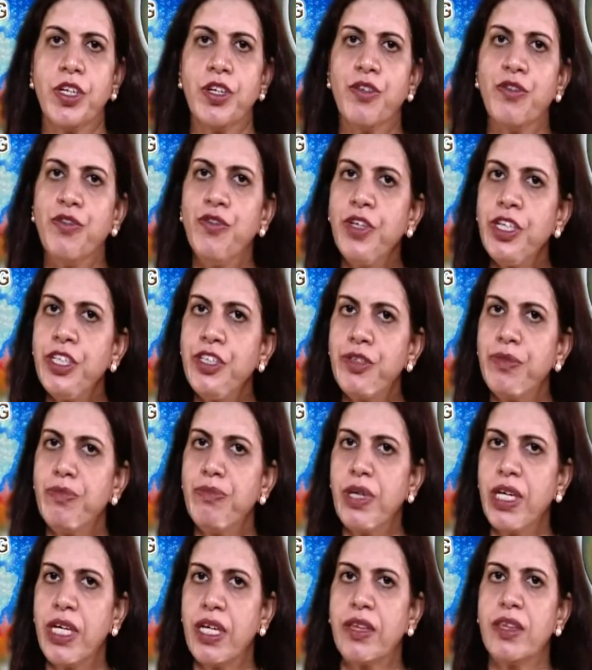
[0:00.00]
which
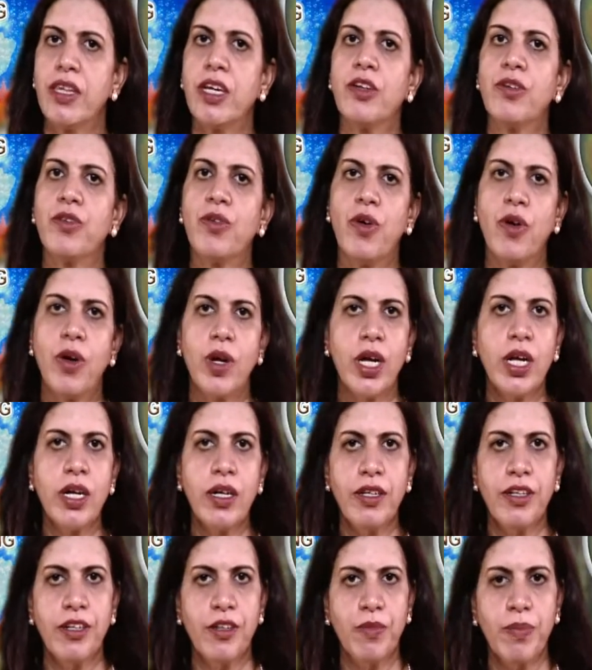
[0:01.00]
make the solar
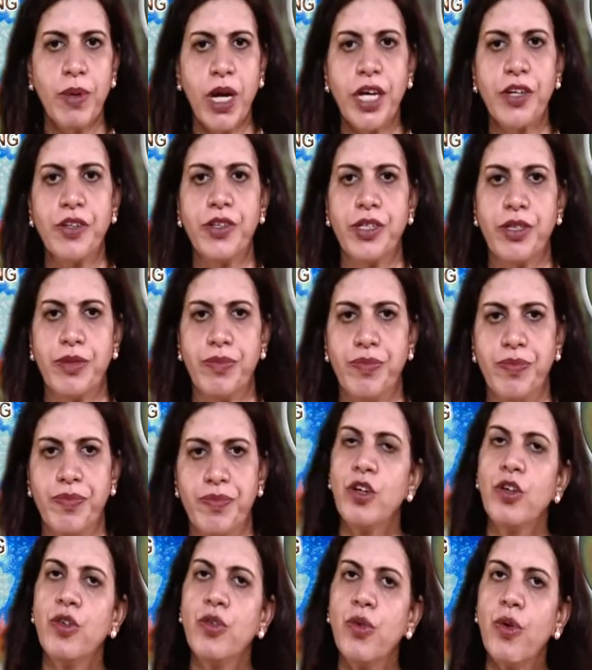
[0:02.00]
spectrum.
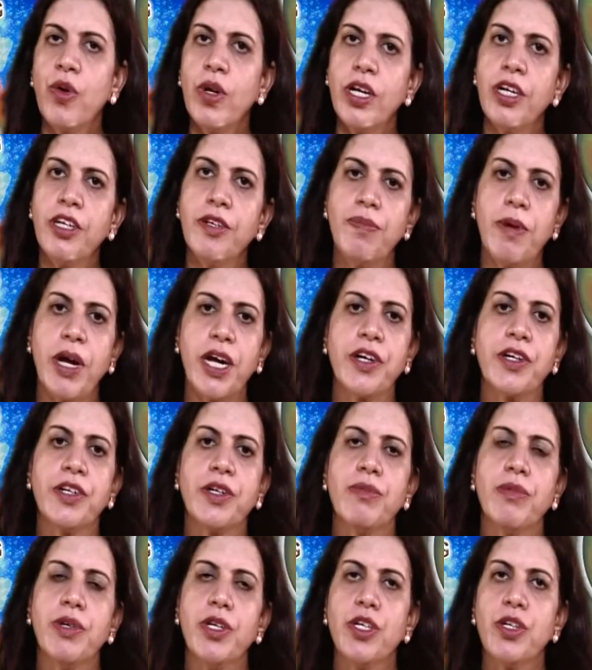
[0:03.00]
Solar
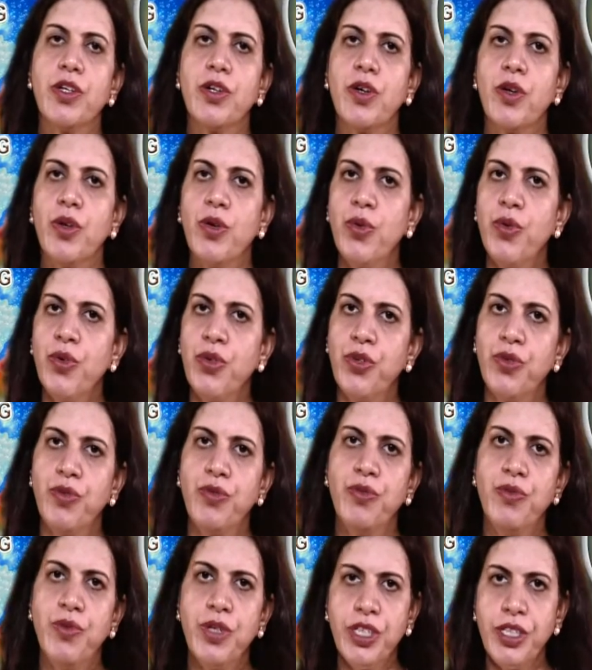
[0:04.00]
spectrum includes
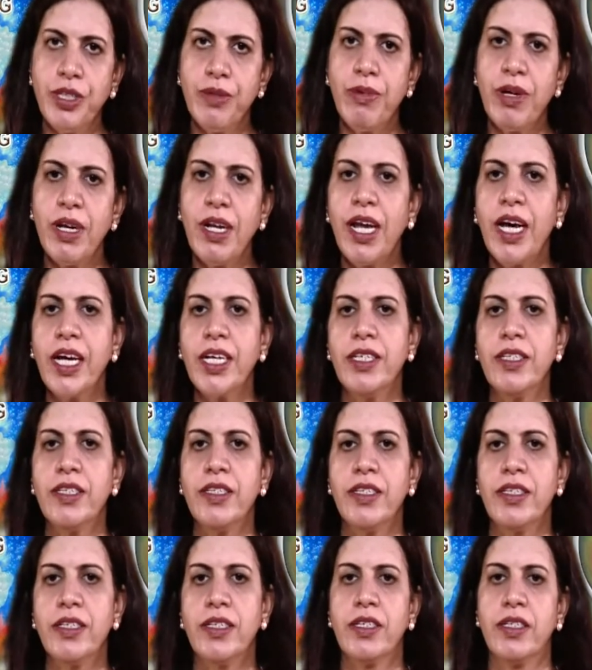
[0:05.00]
visible
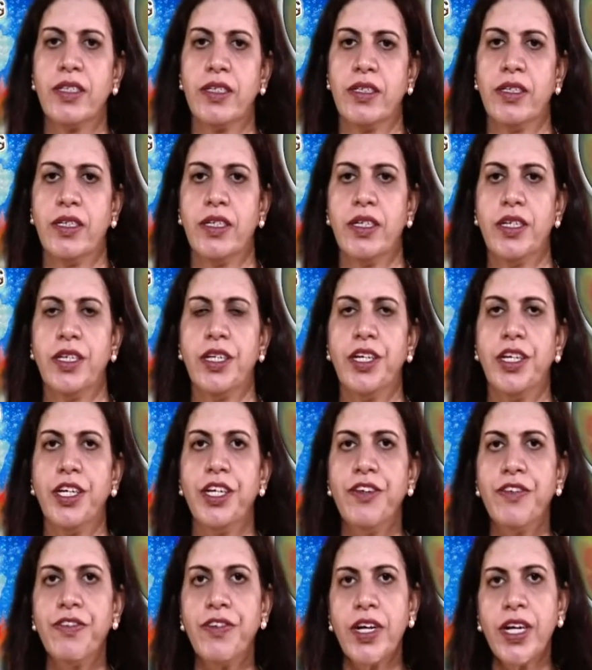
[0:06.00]
light,
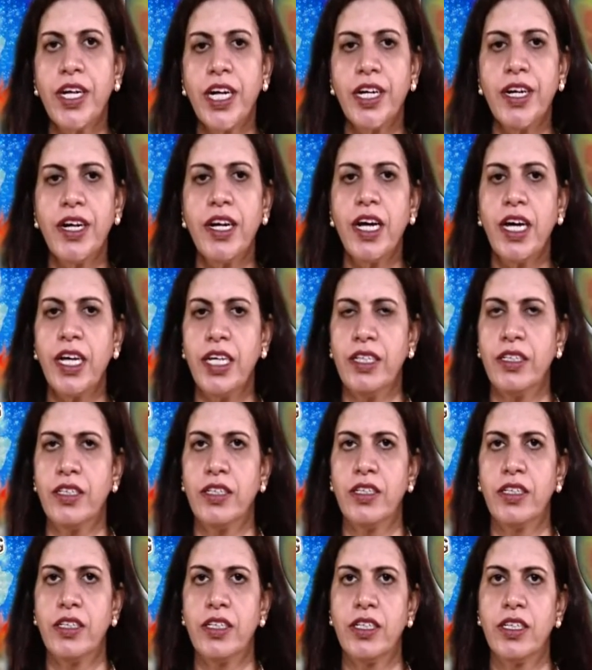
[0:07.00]
infrared
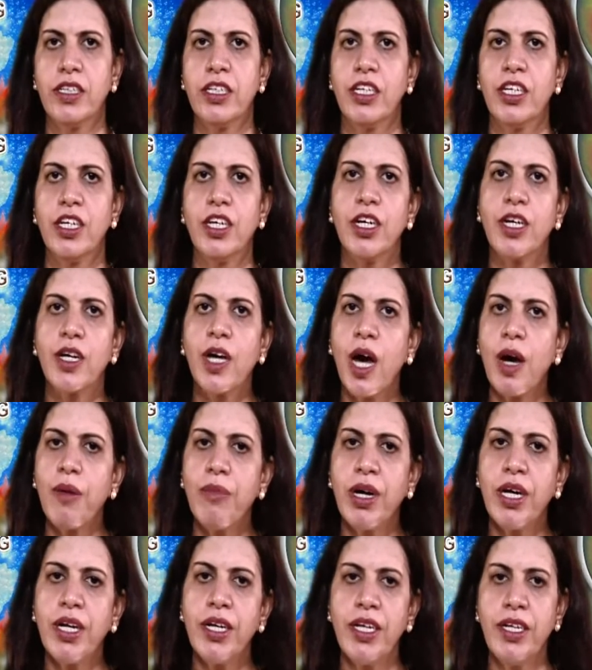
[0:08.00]
light,
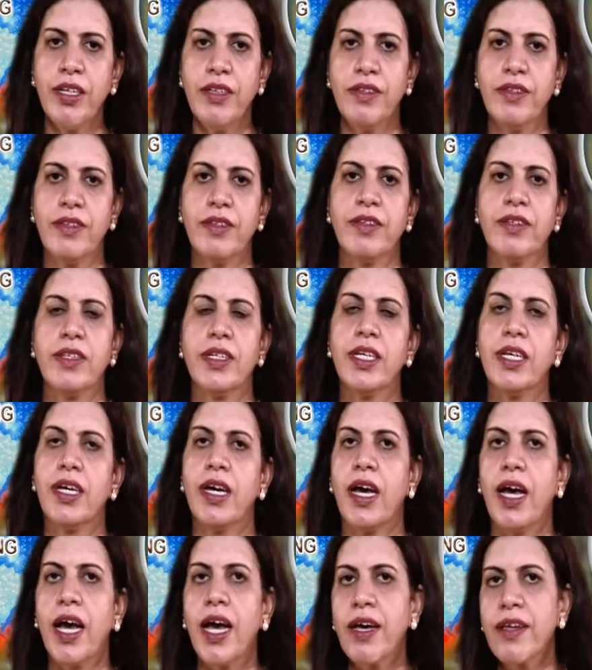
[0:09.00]
gamma rays,
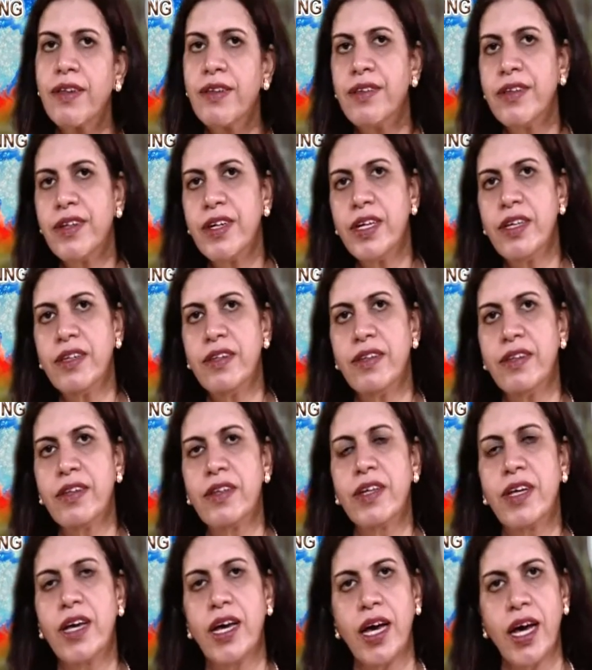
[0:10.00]
X rays
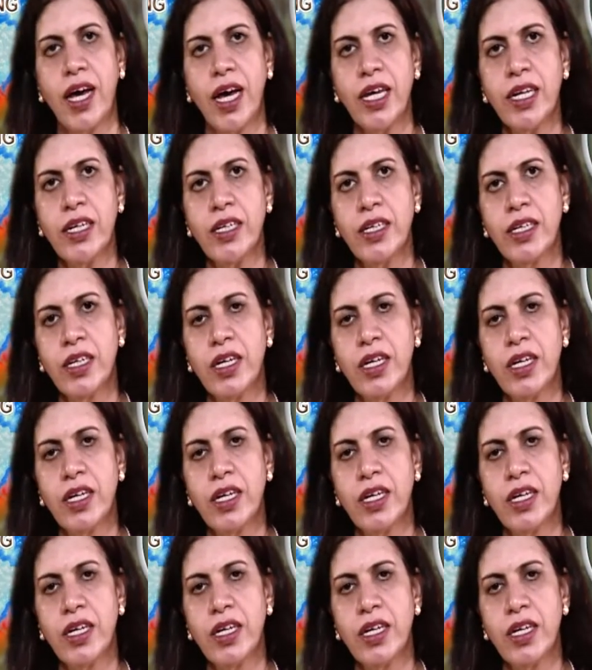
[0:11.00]
and